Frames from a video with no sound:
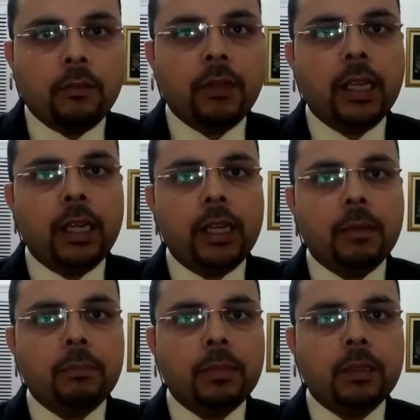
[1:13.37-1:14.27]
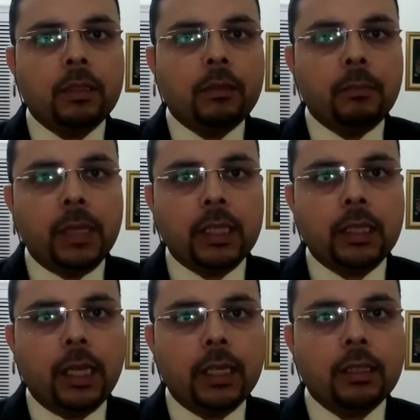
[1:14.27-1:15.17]
We end up
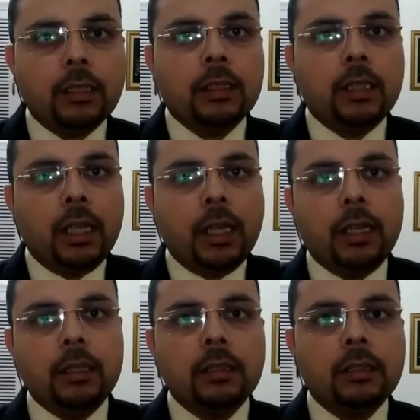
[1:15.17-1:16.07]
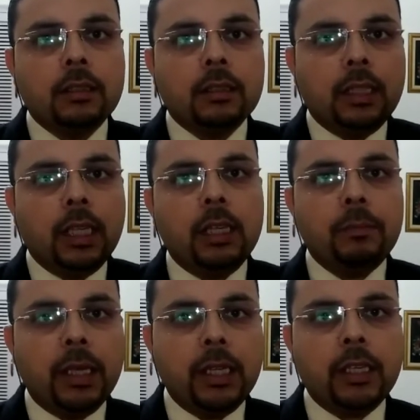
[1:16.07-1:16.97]
being that, and
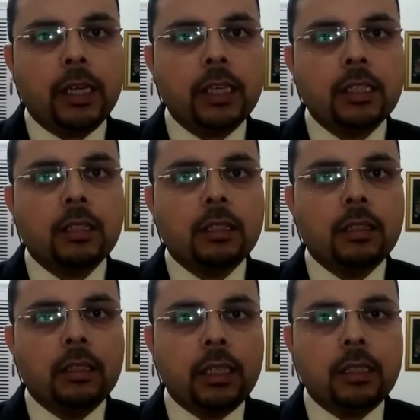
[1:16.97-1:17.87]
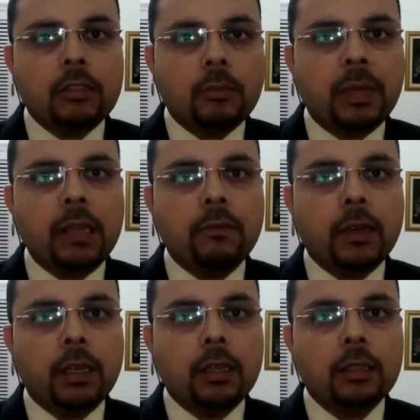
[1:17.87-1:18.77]
that penetrates, that
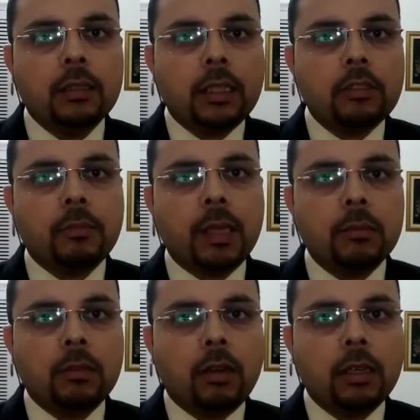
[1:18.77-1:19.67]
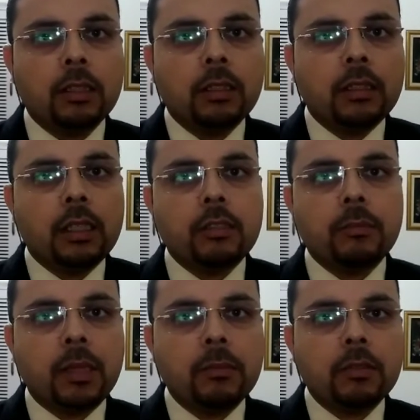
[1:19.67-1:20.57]
supreme one, that supreme thought, that
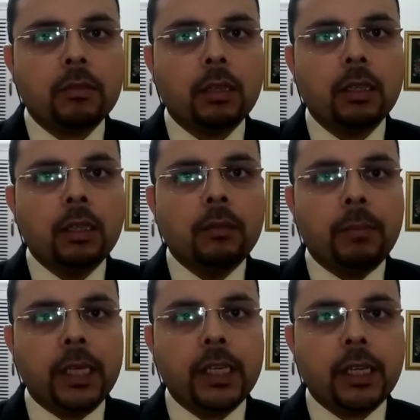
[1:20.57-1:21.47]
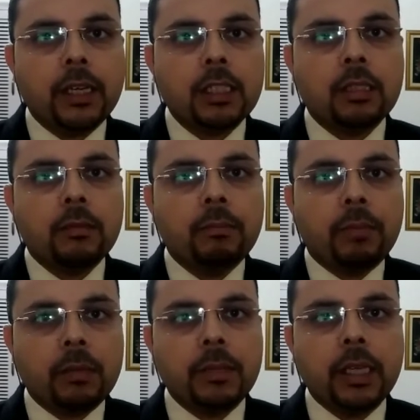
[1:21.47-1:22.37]
supreme soul penetrates,
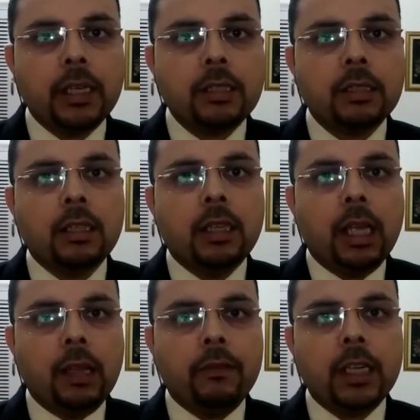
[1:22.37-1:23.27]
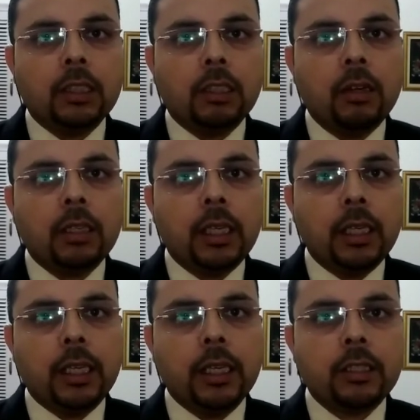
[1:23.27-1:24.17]
permeates every
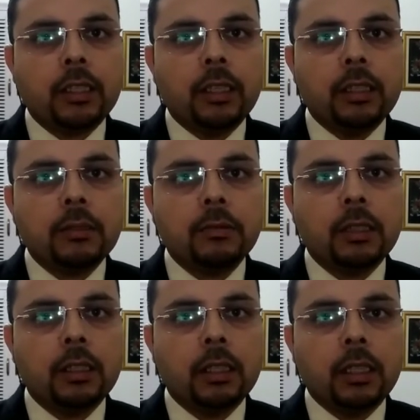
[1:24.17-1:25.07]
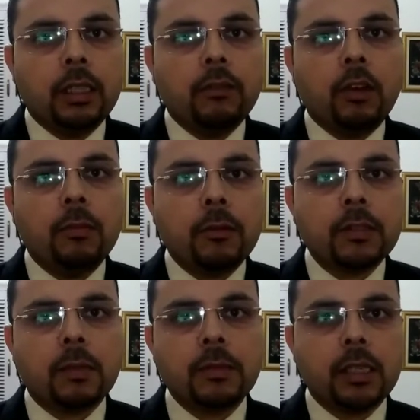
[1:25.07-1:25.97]
thought and action in this world in the form
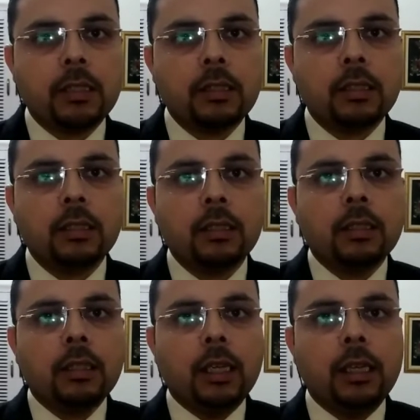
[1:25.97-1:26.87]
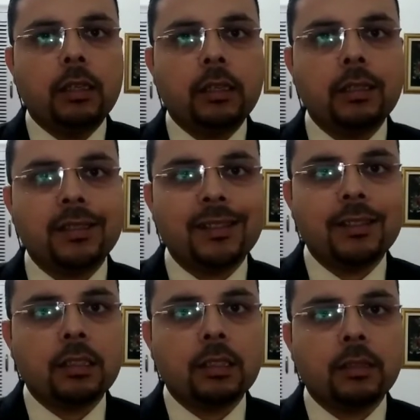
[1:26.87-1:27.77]
of substance and
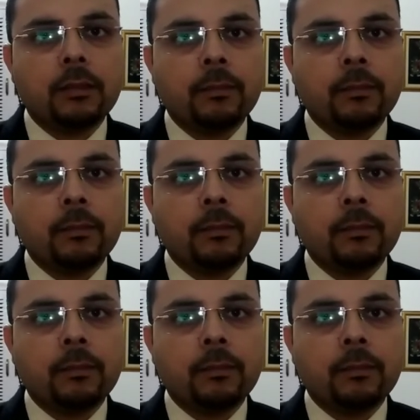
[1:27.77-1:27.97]
results.